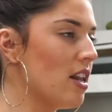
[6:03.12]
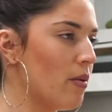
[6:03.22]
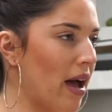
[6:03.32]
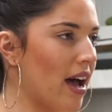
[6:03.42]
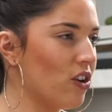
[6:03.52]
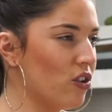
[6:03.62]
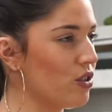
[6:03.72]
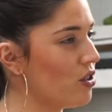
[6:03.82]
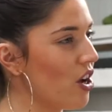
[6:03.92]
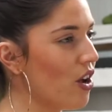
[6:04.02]
in the pan on
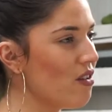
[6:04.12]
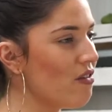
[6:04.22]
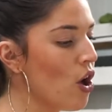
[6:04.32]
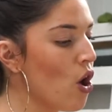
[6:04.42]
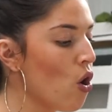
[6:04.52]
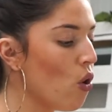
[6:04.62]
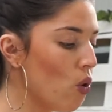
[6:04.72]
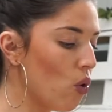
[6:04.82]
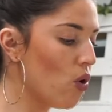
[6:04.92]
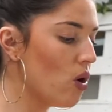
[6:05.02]
the stove,
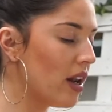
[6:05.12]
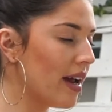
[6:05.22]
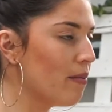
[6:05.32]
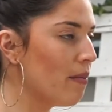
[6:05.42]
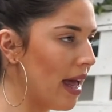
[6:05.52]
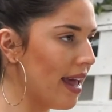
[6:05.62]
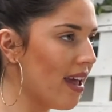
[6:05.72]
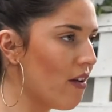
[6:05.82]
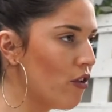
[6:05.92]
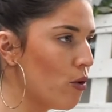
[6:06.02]
or like me,
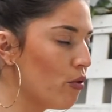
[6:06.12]
if you